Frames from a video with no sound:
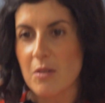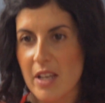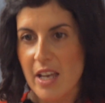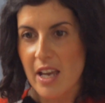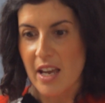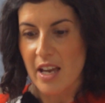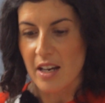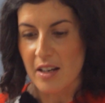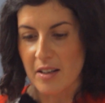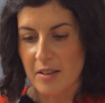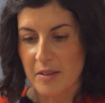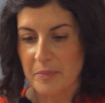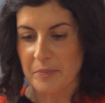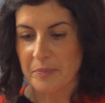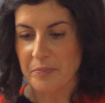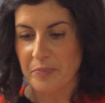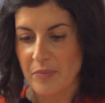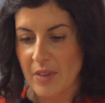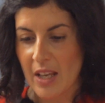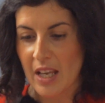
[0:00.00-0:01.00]
the air.
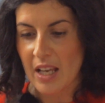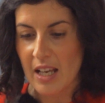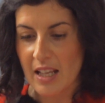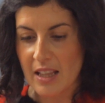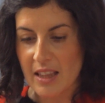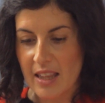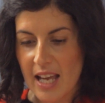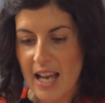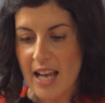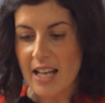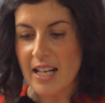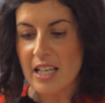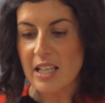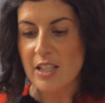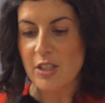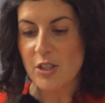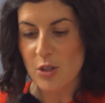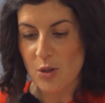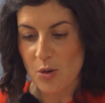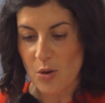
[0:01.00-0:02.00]
And that
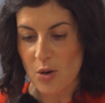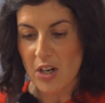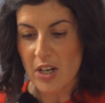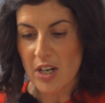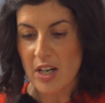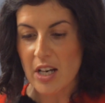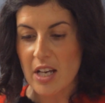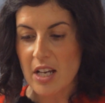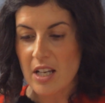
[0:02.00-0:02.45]
is your